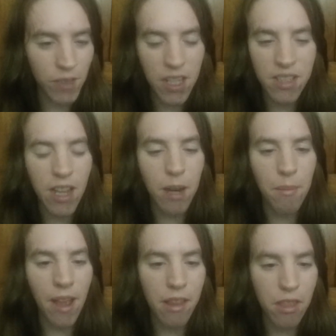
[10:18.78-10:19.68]
It's not a
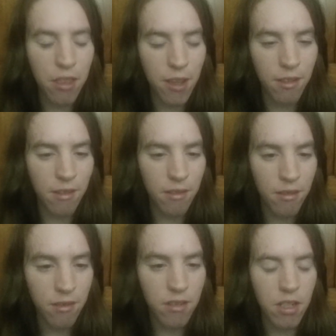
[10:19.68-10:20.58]
bad thing
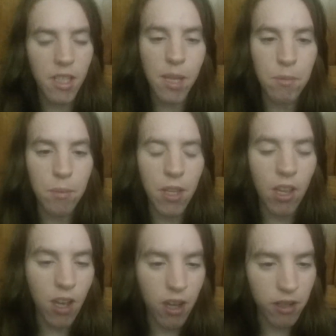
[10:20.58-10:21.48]
to claim to be
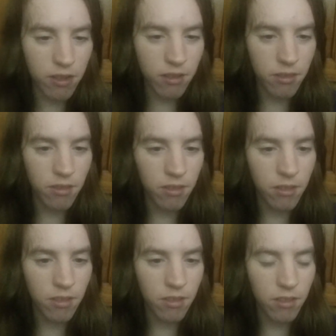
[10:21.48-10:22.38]
God.
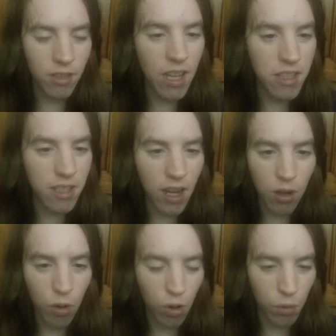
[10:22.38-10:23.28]
It's not
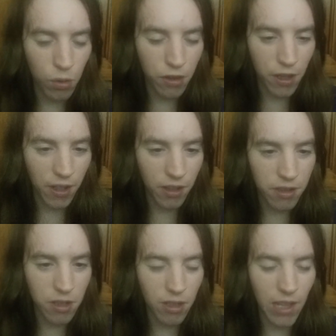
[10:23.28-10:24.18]
a horrible thing
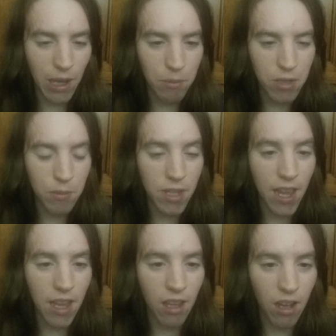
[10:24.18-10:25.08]
to claim to be
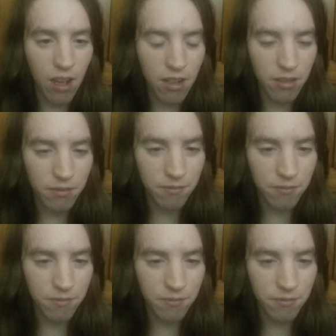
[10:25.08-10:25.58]
a God.